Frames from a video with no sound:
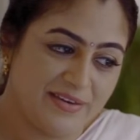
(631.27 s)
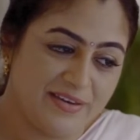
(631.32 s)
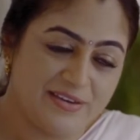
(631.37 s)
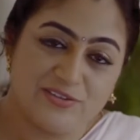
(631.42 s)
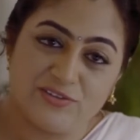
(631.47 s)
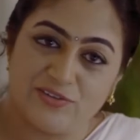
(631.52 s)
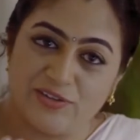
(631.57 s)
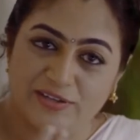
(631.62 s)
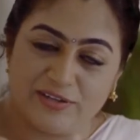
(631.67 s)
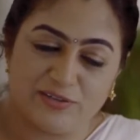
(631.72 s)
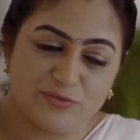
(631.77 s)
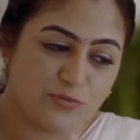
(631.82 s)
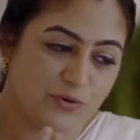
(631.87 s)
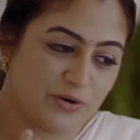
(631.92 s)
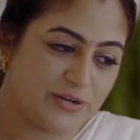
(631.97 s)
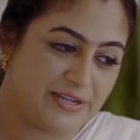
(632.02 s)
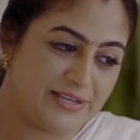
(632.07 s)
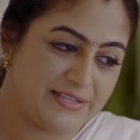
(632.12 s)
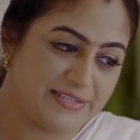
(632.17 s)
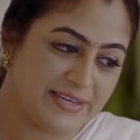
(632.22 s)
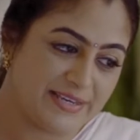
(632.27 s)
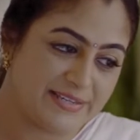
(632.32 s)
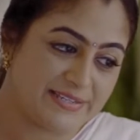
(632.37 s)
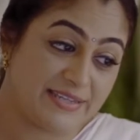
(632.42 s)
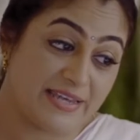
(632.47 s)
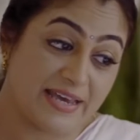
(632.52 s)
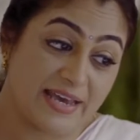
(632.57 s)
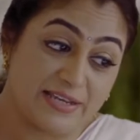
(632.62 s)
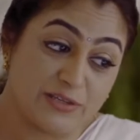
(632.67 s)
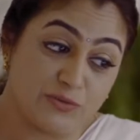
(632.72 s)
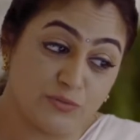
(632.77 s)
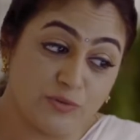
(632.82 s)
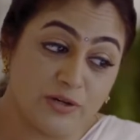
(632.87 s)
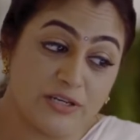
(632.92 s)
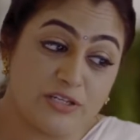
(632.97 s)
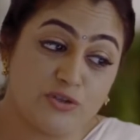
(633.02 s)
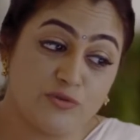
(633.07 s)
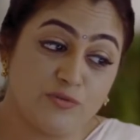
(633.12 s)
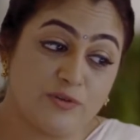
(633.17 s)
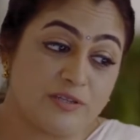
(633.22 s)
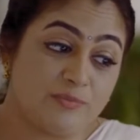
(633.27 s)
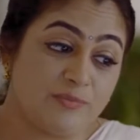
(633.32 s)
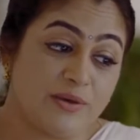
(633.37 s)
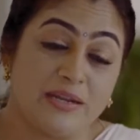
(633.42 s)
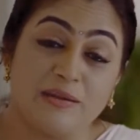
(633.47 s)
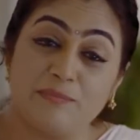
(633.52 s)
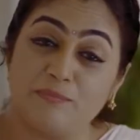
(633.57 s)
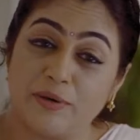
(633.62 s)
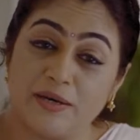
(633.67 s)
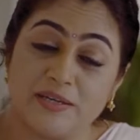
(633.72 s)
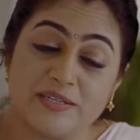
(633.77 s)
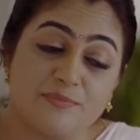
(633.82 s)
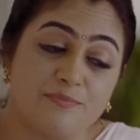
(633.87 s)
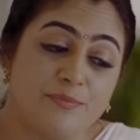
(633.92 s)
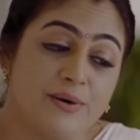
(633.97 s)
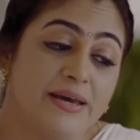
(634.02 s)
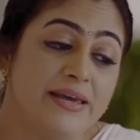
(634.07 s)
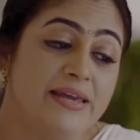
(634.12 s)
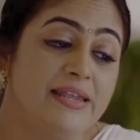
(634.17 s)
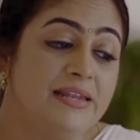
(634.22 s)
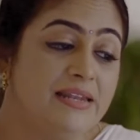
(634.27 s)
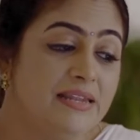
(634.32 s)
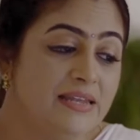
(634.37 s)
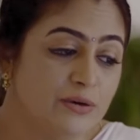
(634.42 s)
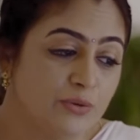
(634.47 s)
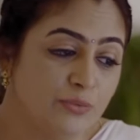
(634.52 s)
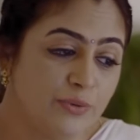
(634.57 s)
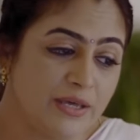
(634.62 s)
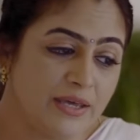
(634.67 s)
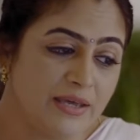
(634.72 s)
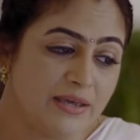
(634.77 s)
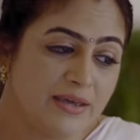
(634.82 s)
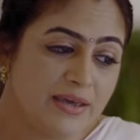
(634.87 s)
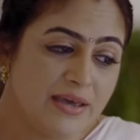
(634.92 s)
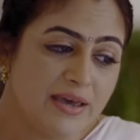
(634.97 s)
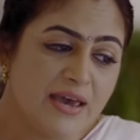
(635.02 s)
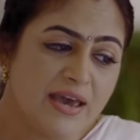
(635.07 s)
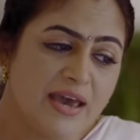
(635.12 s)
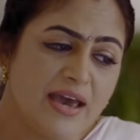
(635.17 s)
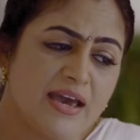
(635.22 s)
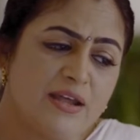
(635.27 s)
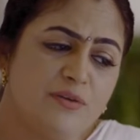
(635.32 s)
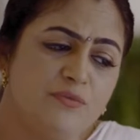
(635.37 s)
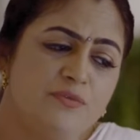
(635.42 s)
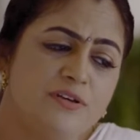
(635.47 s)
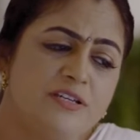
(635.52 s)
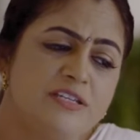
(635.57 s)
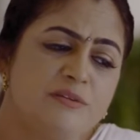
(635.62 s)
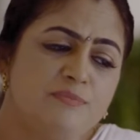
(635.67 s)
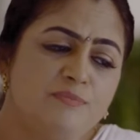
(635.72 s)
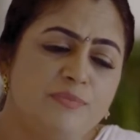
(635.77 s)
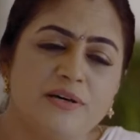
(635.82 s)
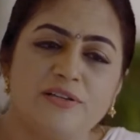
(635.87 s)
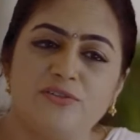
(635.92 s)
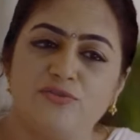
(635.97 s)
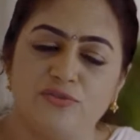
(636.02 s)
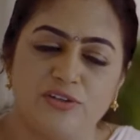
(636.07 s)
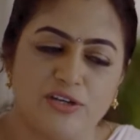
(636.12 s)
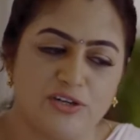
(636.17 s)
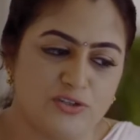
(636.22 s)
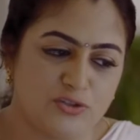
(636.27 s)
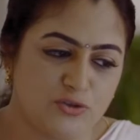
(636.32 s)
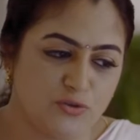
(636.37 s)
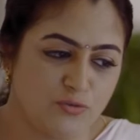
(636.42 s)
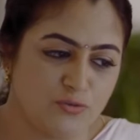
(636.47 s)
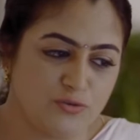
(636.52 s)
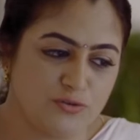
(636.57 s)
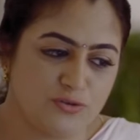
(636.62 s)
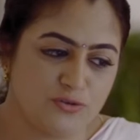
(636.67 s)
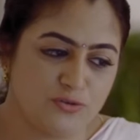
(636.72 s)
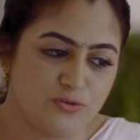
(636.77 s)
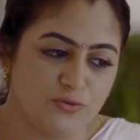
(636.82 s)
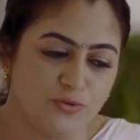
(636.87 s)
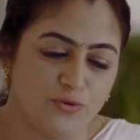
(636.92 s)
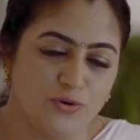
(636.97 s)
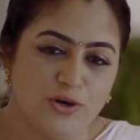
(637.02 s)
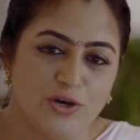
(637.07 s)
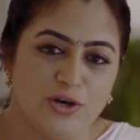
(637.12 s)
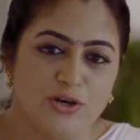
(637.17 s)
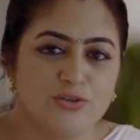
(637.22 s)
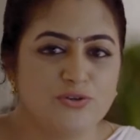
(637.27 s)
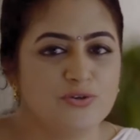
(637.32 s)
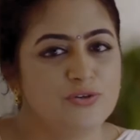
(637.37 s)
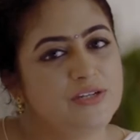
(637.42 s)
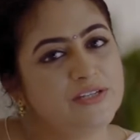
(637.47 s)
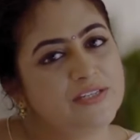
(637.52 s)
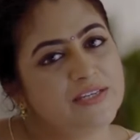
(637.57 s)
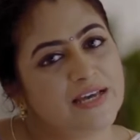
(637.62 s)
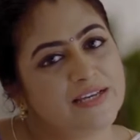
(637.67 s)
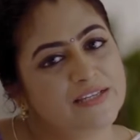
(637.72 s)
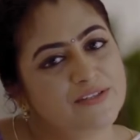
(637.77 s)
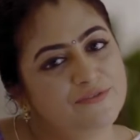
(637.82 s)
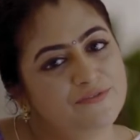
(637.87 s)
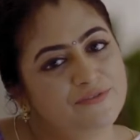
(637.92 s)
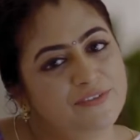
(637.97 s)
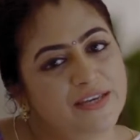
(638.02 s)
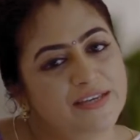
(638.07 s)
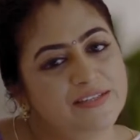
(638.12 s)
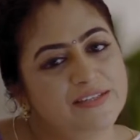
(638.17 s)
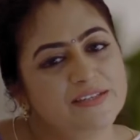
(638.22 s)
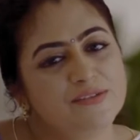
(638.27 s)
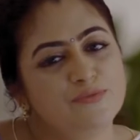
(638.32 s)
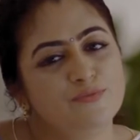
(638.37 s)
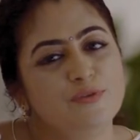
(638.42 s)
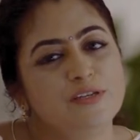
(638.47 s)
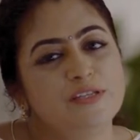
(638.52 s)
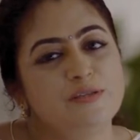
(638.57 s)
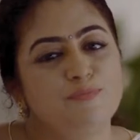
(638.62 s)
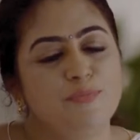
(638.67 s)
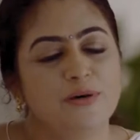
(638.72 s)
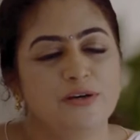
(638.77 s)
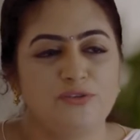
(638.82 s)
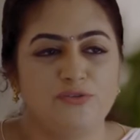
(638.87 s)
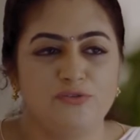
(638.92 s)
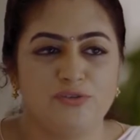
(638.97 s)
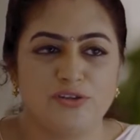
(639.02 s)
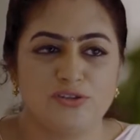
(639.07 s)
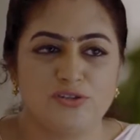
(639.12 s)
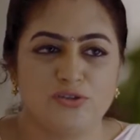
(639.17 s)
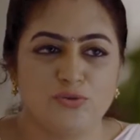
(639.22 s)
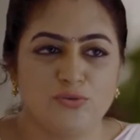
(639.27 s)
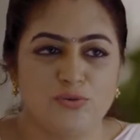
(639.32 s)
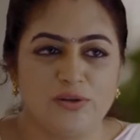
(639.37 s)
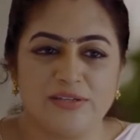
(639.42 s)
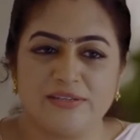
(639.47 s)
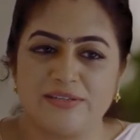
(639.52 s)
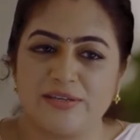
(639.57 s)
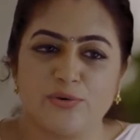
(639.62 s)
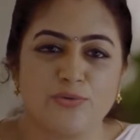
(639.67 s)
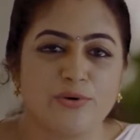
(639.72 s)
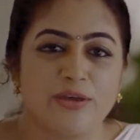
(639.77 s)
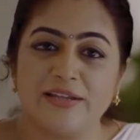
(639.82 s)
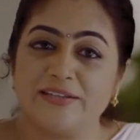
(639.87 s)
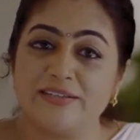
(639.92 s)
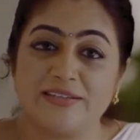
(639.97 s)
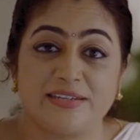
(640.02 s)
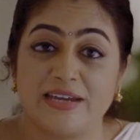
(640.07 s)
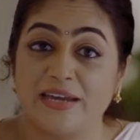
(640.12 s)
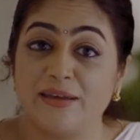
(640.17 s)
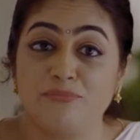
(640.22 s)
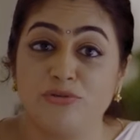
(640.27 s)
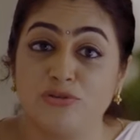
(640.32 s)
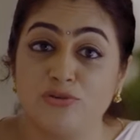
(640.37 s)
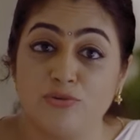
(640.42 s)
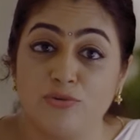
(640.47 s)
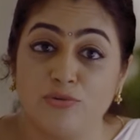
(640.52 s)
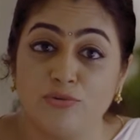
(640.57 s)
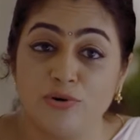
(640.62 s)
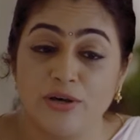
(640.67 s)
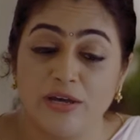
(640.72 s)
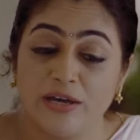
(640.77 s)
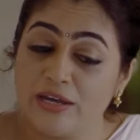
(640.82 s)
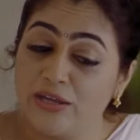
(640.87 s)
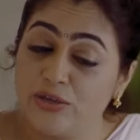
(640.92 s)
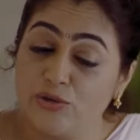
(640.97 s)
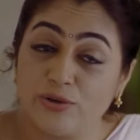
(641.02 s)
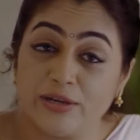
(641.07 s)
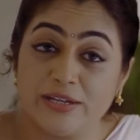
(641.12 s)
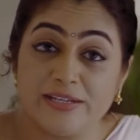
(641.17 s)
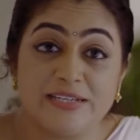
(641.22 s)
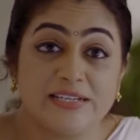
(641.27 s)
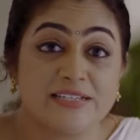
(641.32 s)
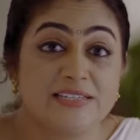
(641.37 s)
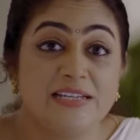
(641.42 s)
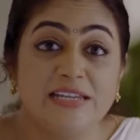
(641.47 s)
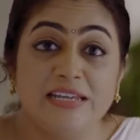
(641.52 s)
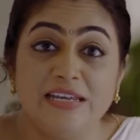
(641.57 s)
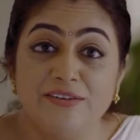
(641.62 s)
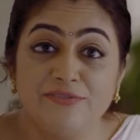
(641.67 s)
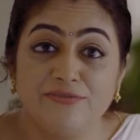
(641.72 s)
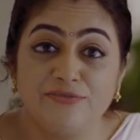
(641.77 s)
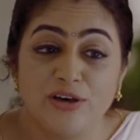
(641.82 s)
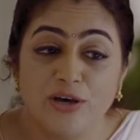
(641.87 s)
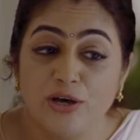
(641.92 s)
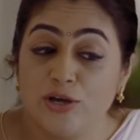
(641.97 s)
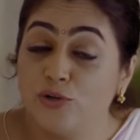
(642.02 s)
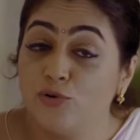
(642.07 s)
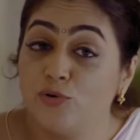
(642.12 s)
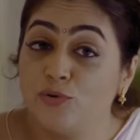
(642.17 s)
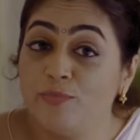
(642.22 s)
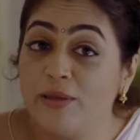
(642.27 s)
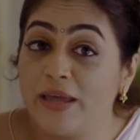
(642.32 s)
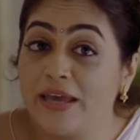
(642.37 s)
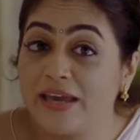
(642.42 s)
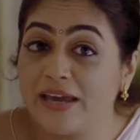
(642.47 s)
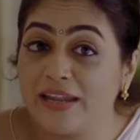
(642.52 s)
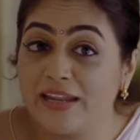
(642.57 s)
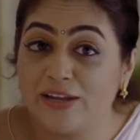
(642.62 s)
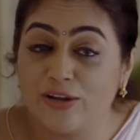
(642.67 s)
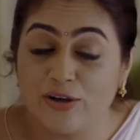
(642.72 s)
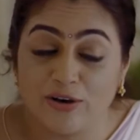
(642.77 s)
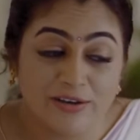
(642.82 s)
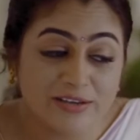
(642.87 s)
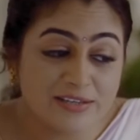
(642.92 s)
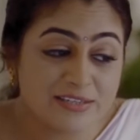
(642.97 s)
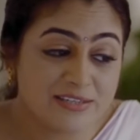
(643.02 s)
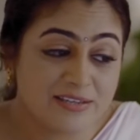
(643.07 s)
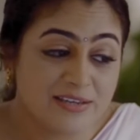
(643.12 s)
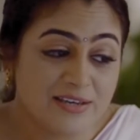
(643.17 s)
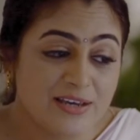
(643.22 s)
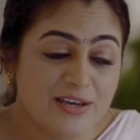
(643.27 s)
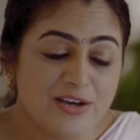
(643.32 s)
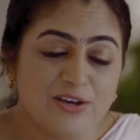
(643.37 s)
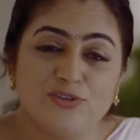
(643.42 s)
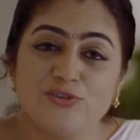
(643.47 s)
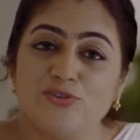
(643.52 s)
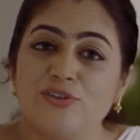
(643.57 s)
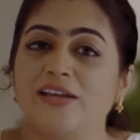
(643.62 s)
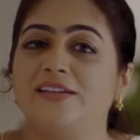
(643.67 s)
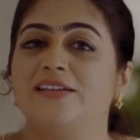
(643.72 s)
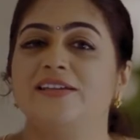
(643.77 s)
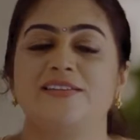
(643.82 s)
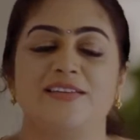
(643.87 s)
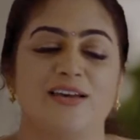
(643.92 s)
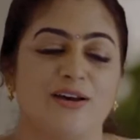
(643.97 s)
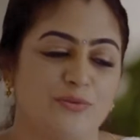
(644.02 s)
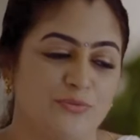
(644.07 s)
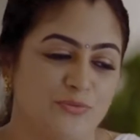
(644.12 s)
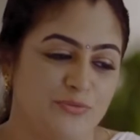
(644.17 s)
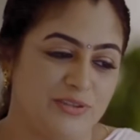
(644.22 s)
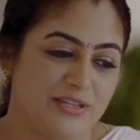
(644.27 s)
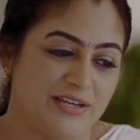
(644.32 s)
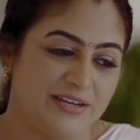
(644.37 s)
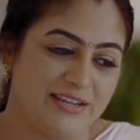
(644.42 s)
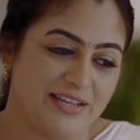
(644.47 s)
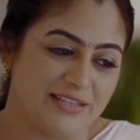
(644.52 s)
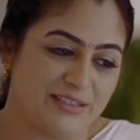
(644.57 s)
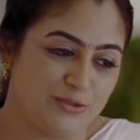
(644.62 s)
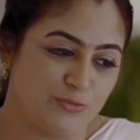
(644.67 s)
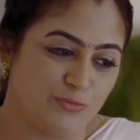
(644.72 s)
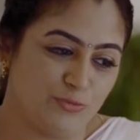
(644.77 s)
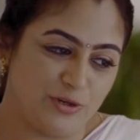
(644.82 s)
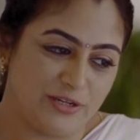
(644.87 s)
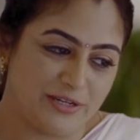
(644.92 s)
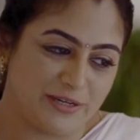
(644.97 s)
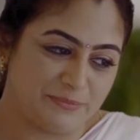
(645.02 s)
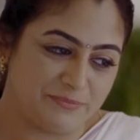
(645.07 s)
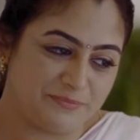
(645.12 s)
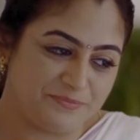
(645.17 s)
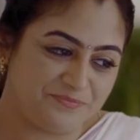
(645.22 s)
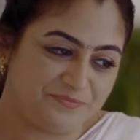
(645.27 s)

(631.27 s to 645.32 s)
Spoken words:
So that is what he says there. As virtuous men pass mildly away and whisper to their souls to go. So it is as if they just whisper to their soul and say, okay, it's time to go. You can just leave. Don't make any noise. So that is how their death would come.